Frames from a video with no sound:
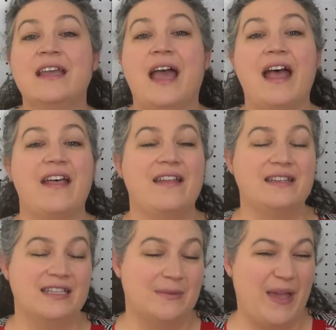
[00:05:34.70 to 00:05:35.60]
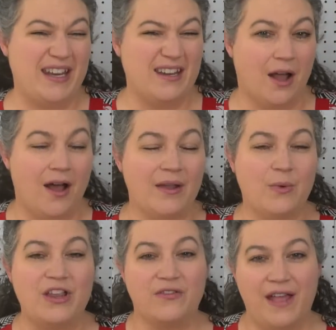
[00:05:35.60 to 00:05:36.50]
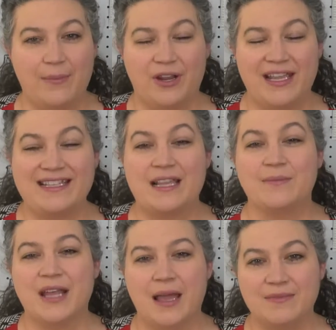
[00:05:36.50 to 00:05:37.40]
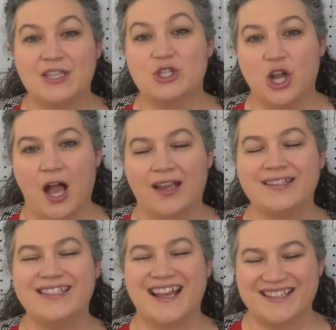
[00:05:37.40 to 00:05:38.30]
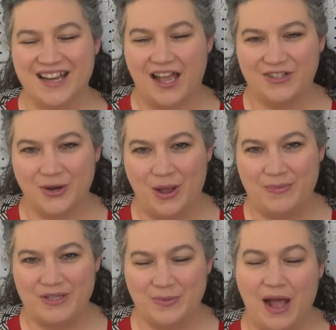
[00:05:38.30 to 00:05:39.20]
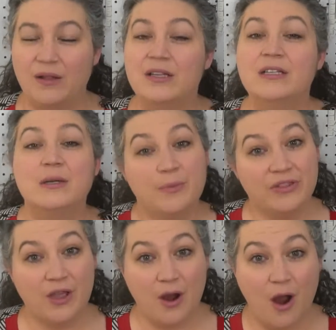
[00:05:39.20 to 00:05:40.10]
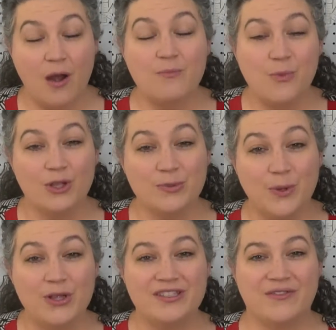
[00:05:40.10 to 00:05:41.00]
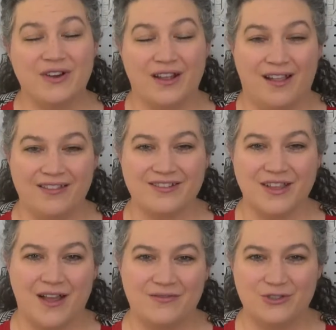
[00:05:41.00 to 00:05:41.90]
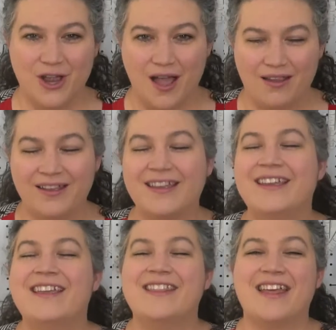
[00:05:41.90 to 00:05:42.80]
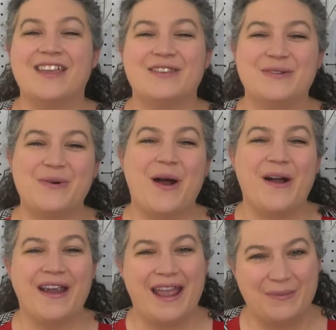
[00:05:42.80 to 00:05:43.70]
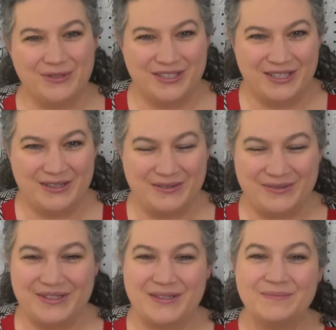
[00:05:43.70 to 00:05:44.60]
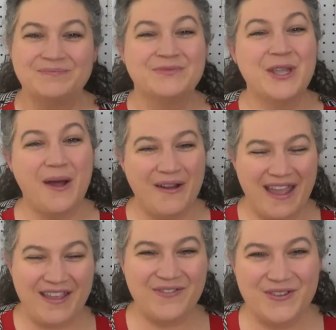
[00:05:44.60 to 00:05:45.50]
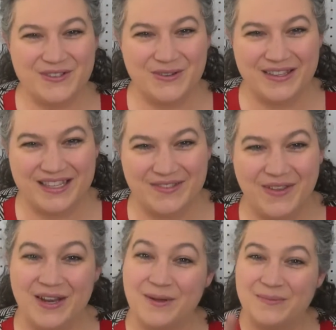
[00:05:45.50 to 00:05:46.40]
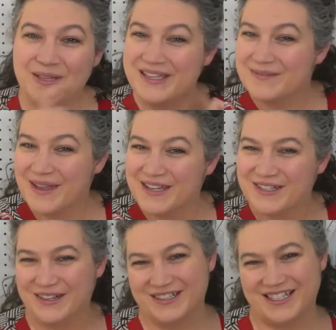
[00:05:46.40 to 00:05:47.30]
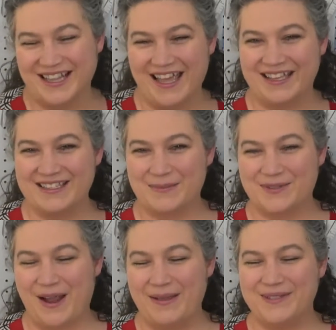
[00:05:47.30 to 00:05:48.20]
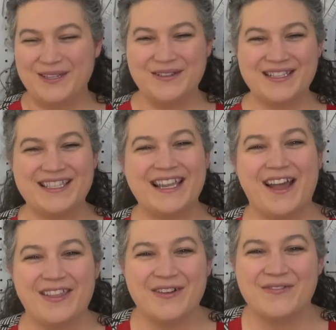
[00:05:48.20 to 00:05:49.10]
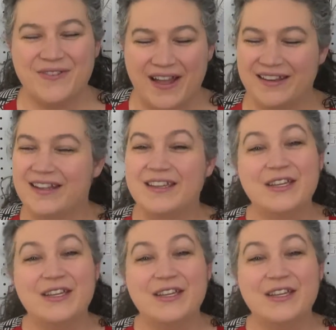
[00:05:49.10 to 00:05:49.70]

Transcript: and depending on what your fabric is, sometimes the chalk does not show up as well. But there are multiple different colors of chalk that you are able to use. So if you enjoyed this video, please make sure to like and subscribe so you can see other fun